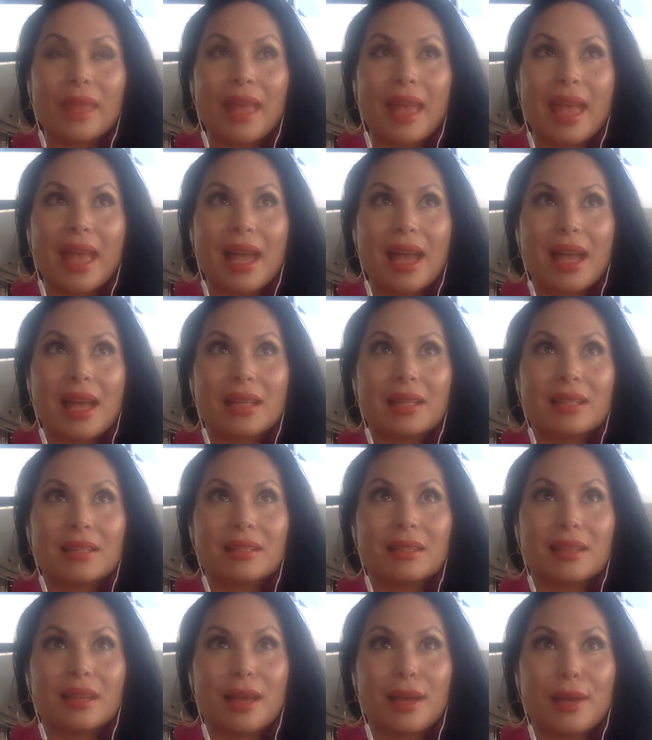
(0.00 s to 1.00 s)

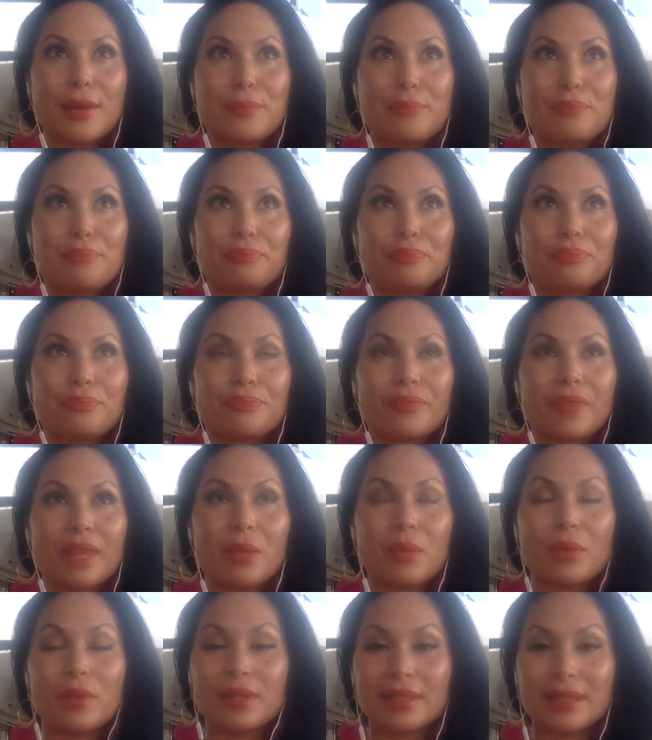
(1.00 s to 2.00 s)
And
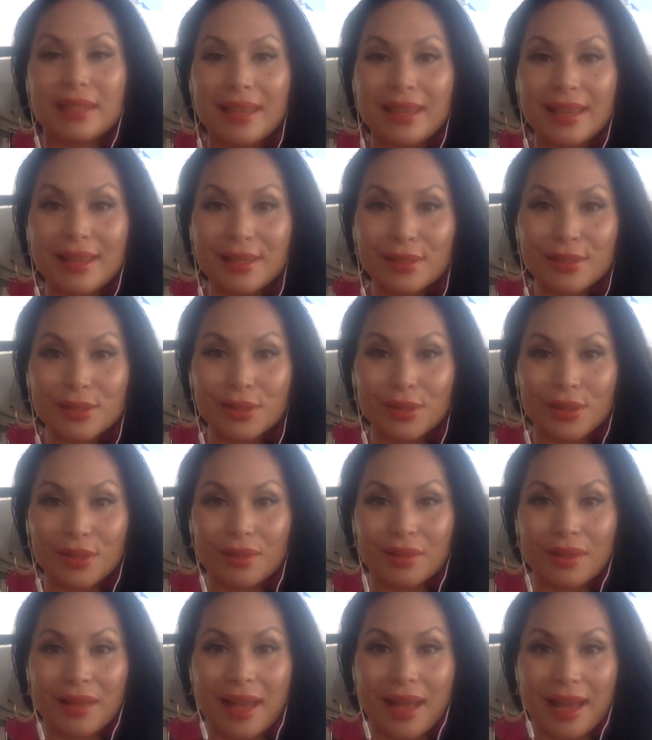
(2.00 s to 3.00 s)
it was
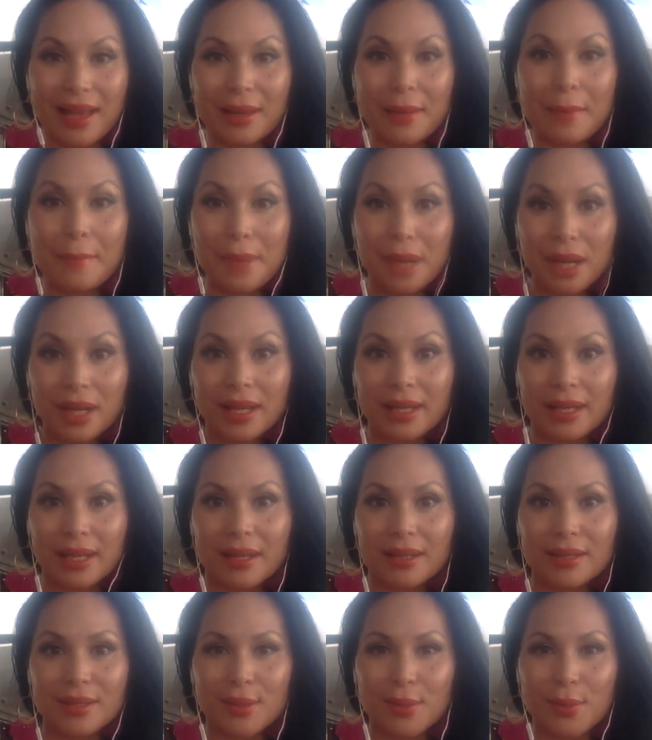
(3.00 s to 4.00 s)
Kindle had a bug in
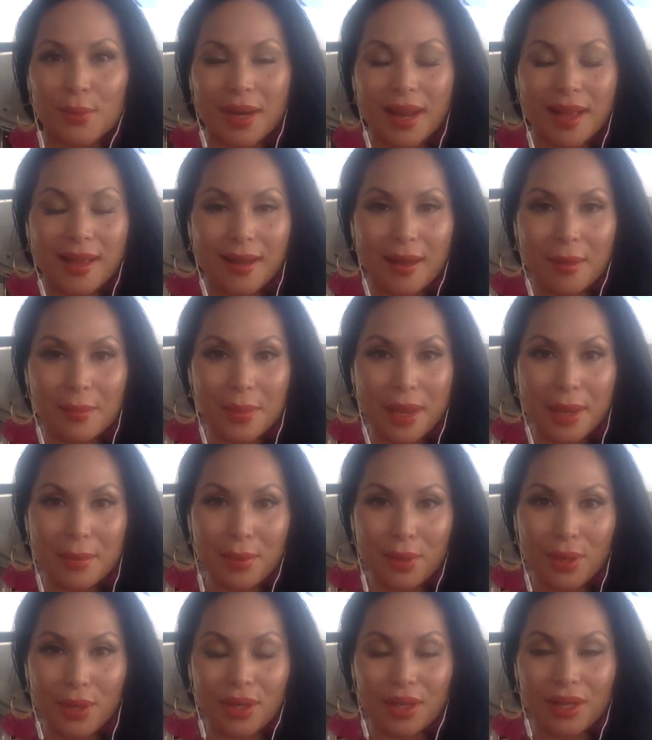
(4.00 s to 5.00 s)
it. So when I got my
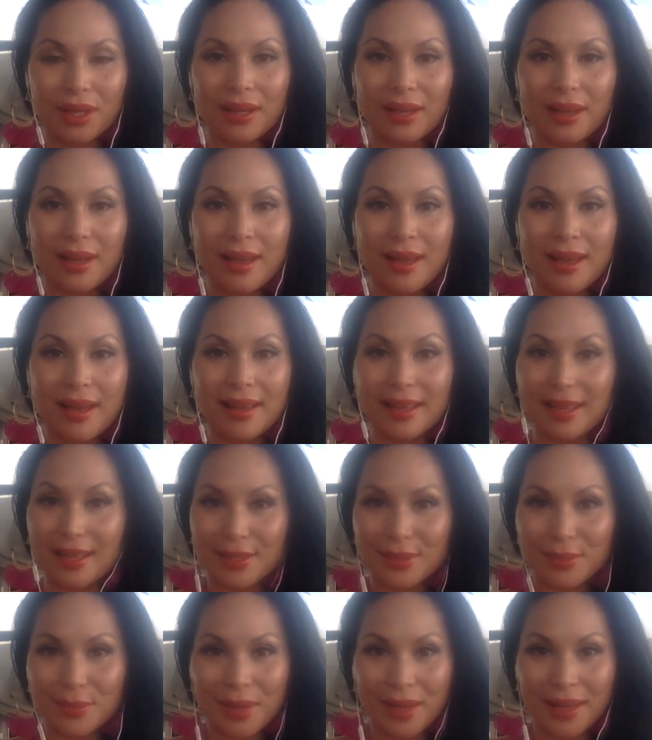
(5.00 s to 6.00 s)
book,
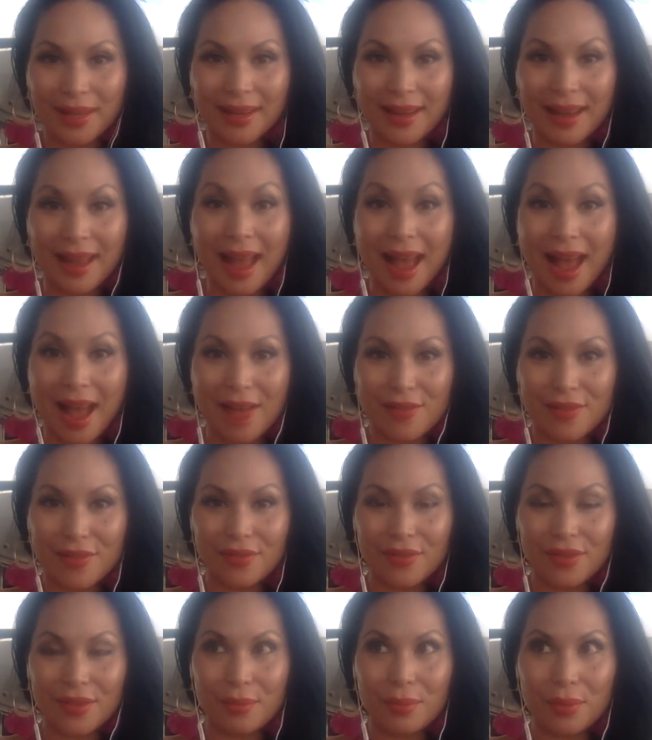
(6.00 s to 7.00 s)
guess what? Half
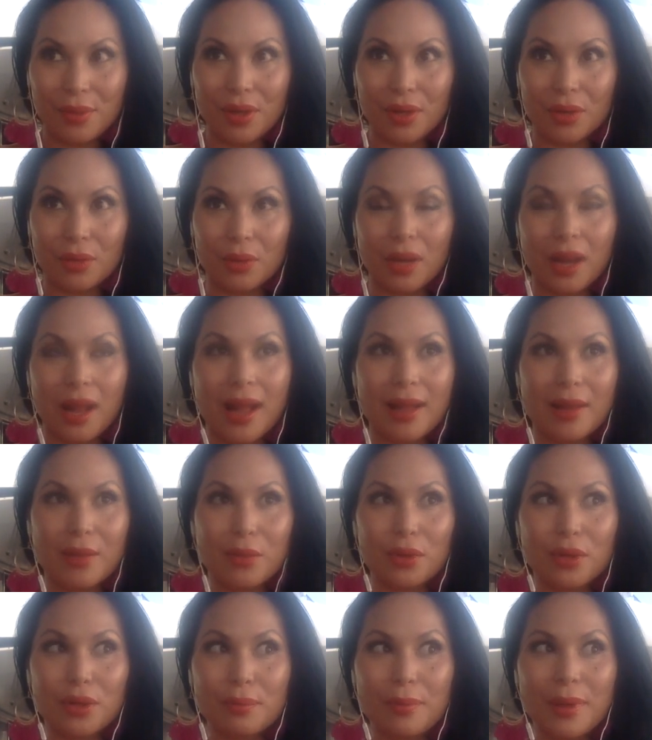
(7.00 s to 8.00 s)
of the book, when I
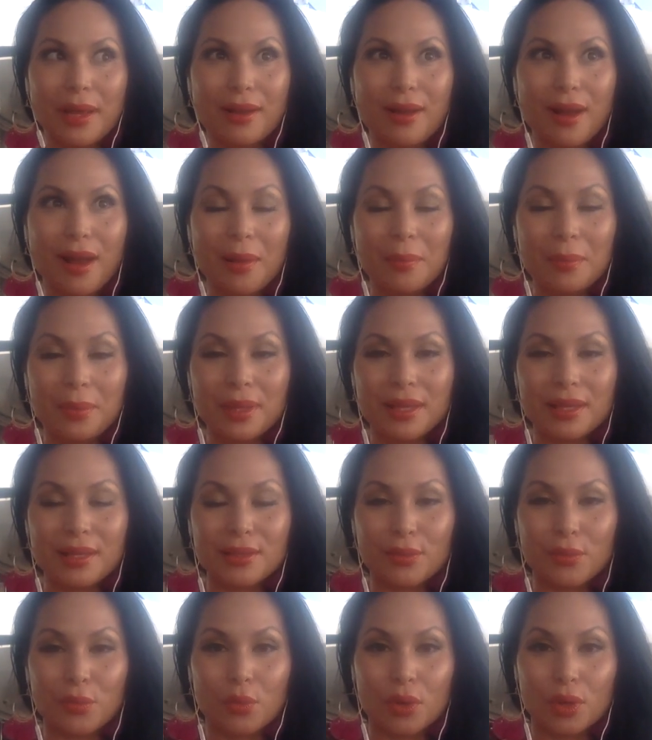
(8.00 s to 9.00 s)
ordered my
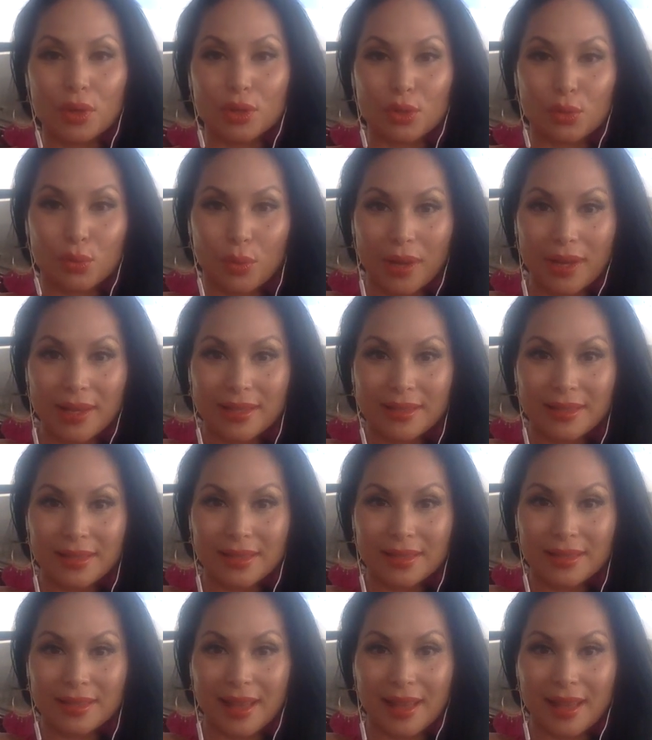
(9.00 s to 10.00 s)
copies, were twice the
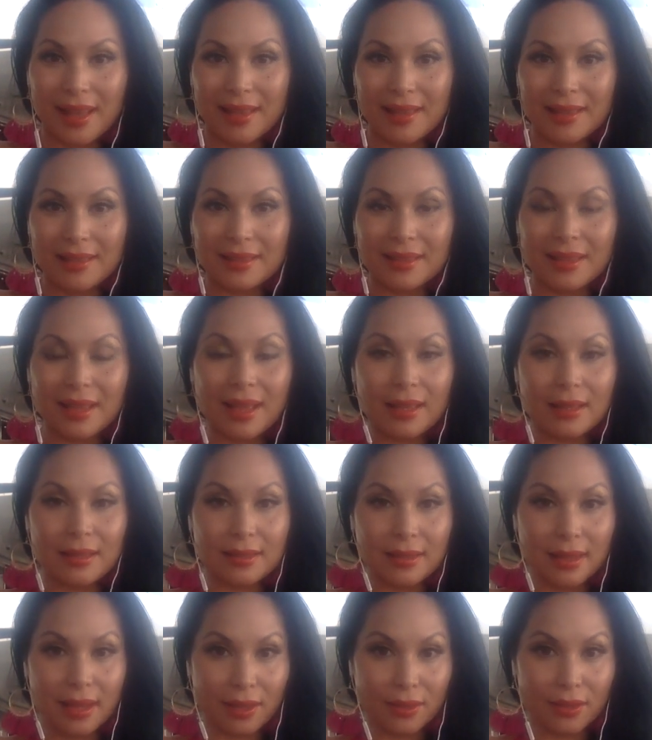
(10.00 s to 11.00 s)
size
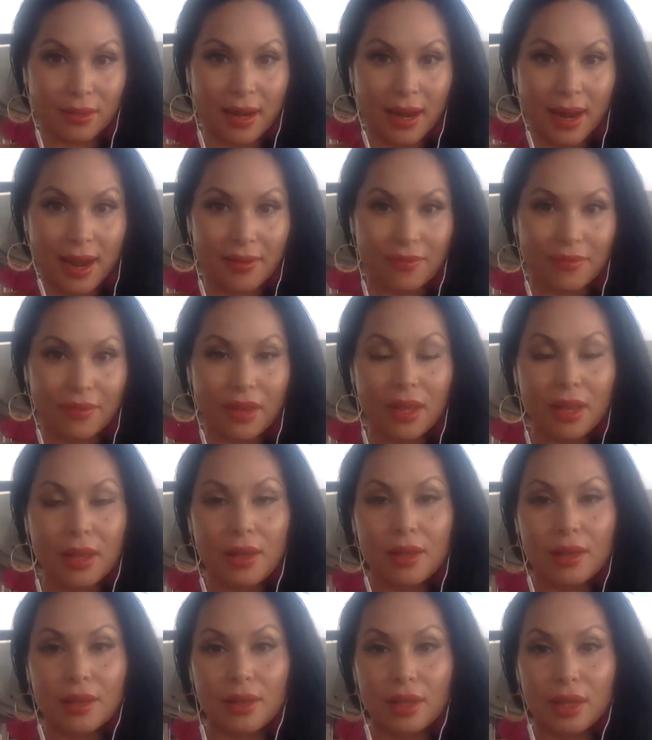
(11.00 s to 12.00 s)
as the other half.
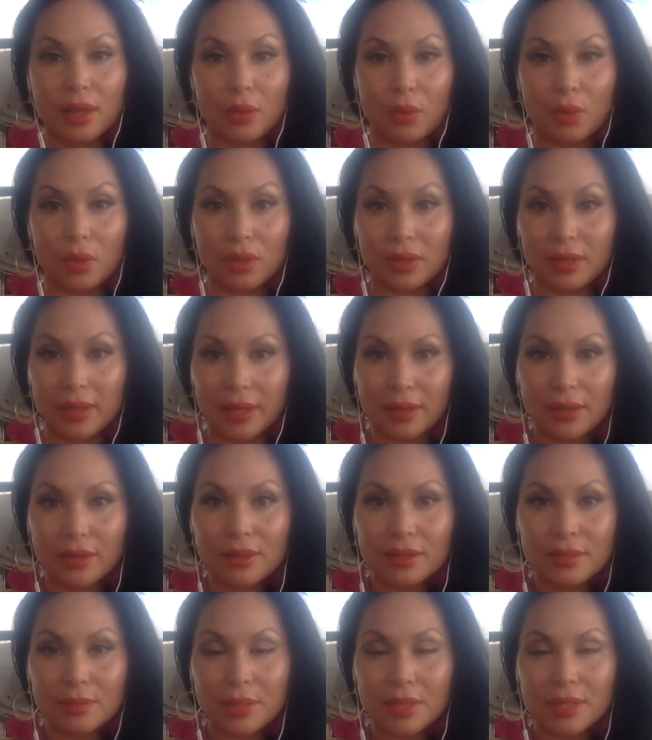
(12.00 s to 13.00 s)
There were
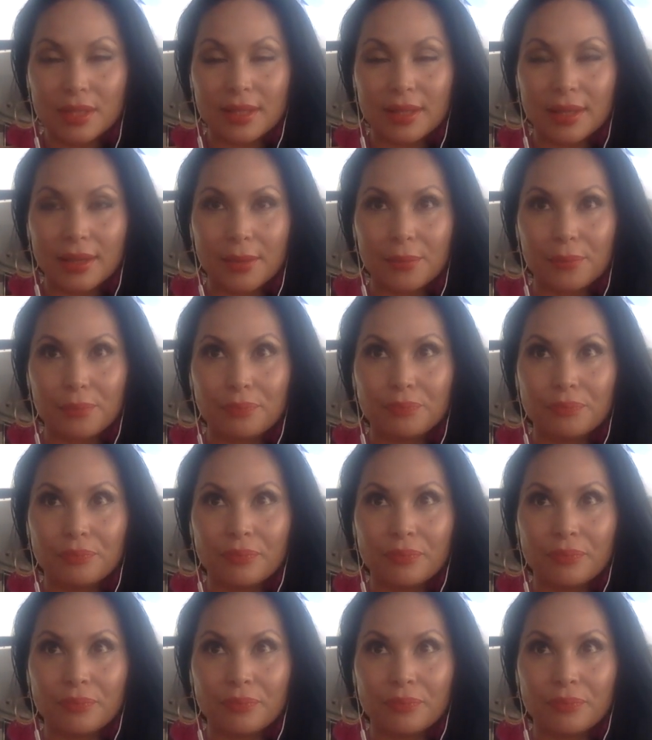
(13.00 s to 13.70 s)
letters missing.